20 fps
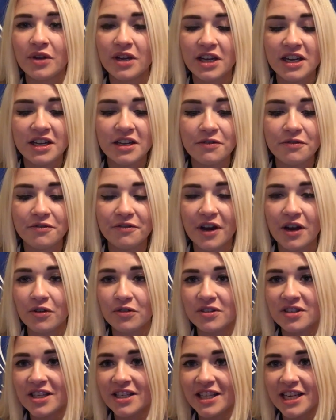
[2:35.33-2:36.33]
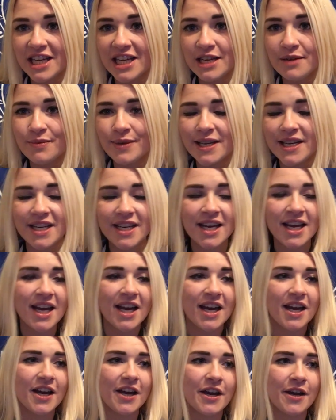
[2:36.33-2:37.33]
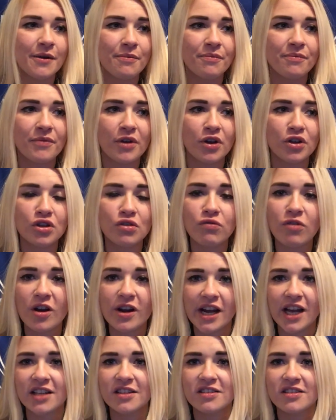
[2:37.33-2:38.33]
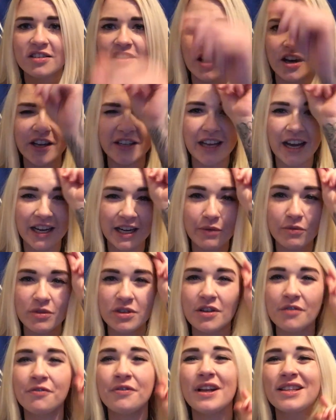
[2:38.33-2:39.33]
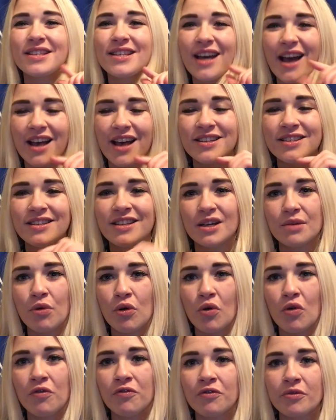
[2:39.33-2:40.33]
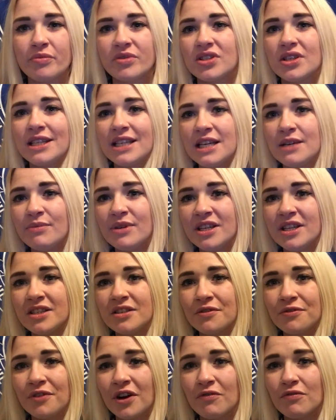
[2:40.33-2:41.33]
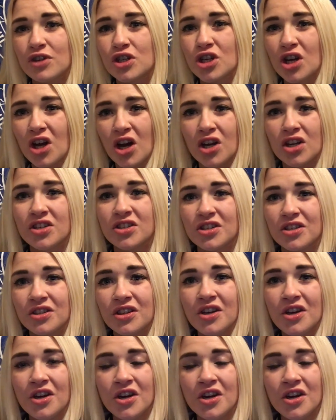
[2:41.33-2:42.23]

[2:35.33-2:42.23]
He found Sidibe on the right hand side, and it was a fantastic ball from Sidibe to find Richarlison,